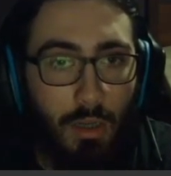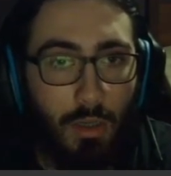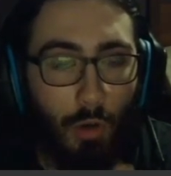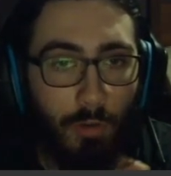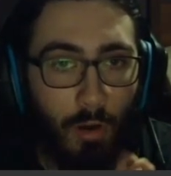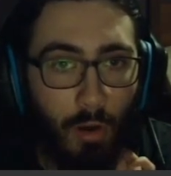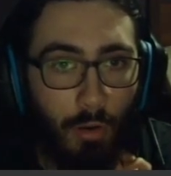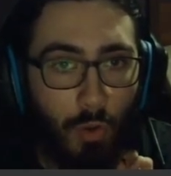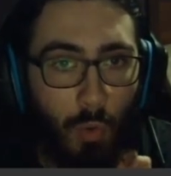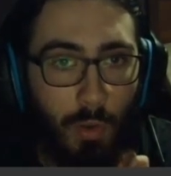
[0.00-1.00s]
Go for
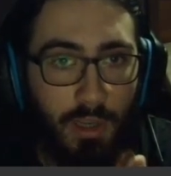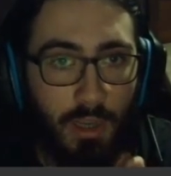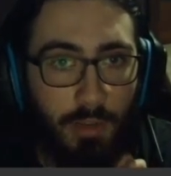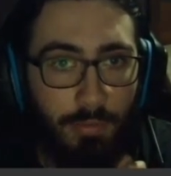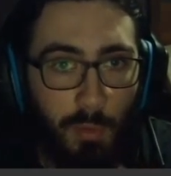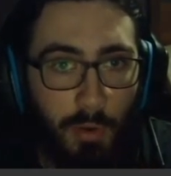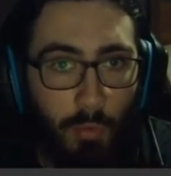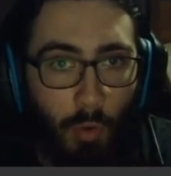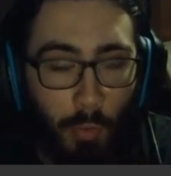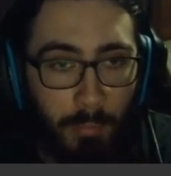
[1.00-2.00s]
Earthquake if he went
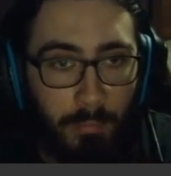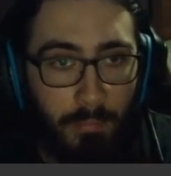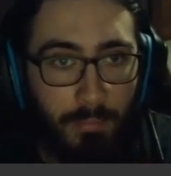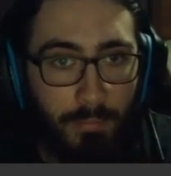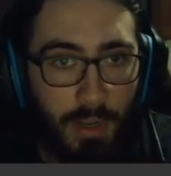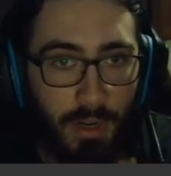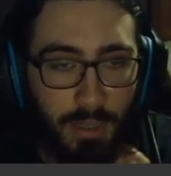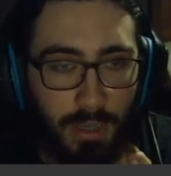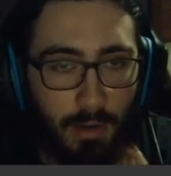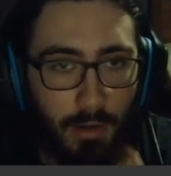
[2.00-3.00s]
Rotom and then
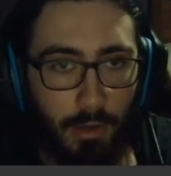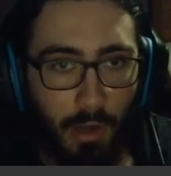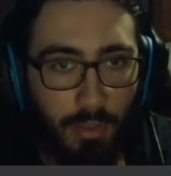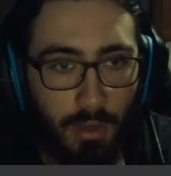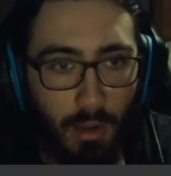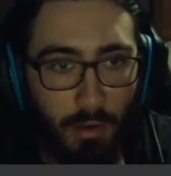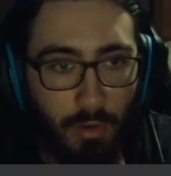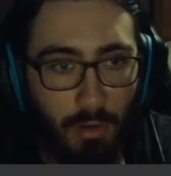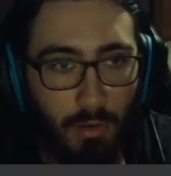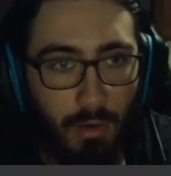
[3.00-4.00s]
get nothing out of
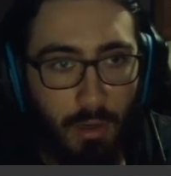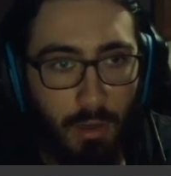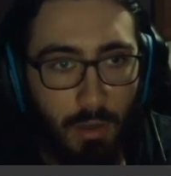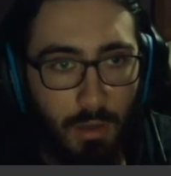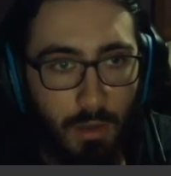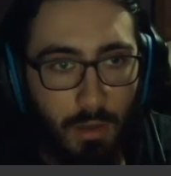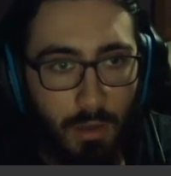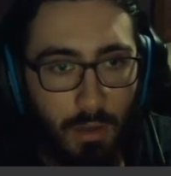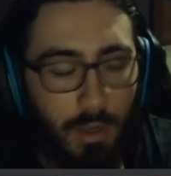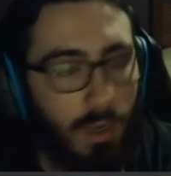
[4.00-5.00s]
it.
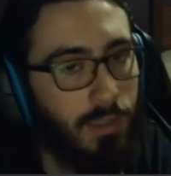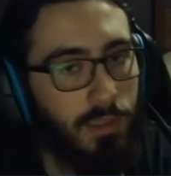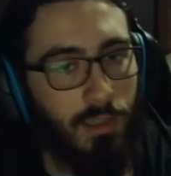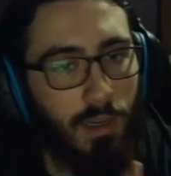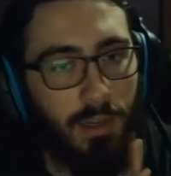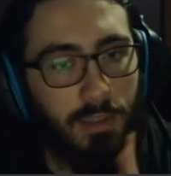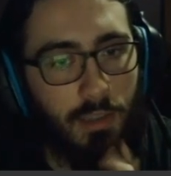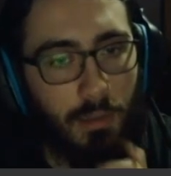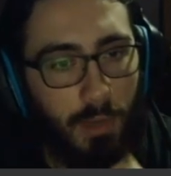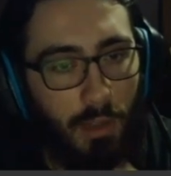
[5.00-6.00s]
Yeah, this is the nice
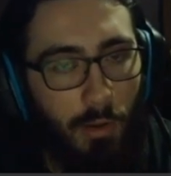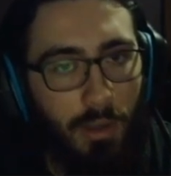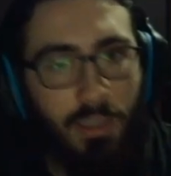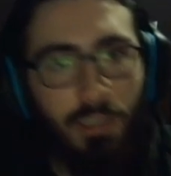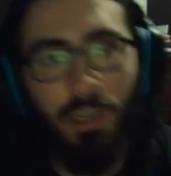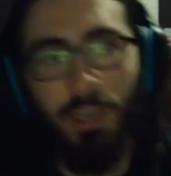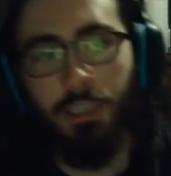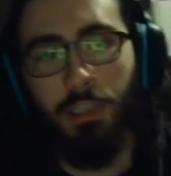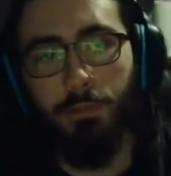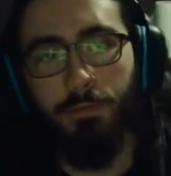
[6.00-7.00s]
thing, by the way. He's
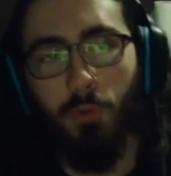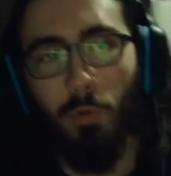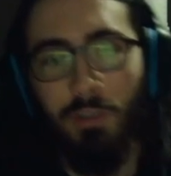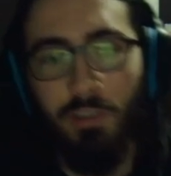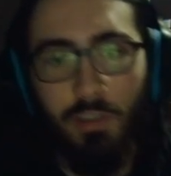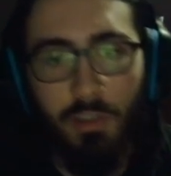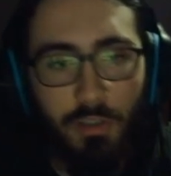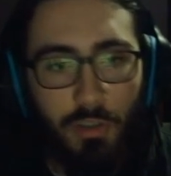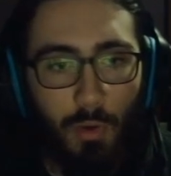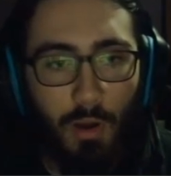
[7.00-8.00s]
actually forced
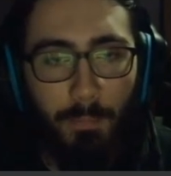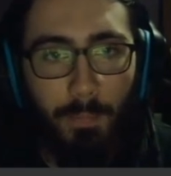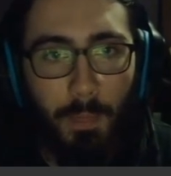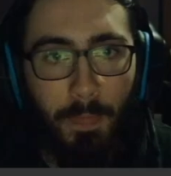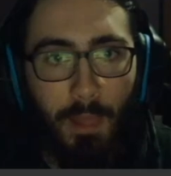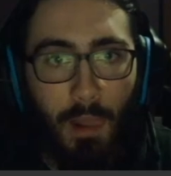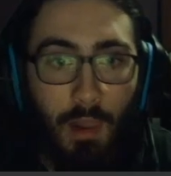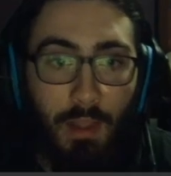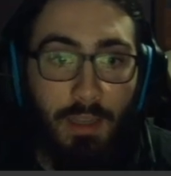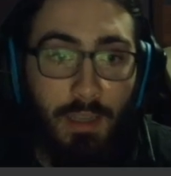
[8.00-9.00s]
to, um...
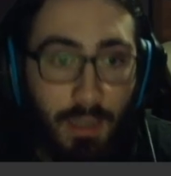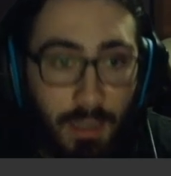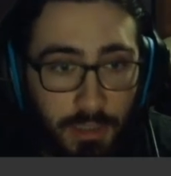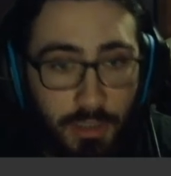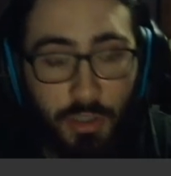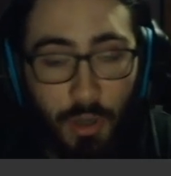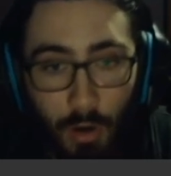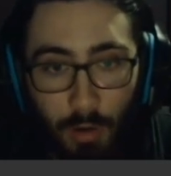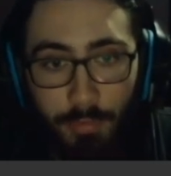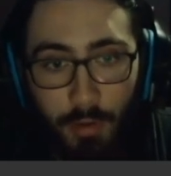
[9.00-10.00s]
He is
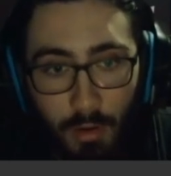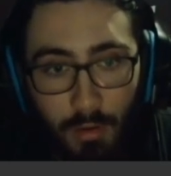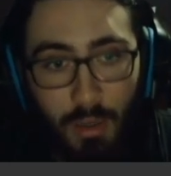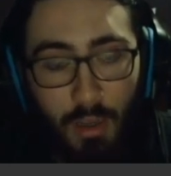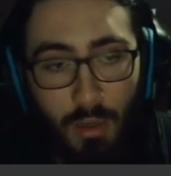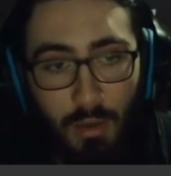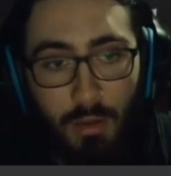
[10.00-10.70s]
Scarf. Okay.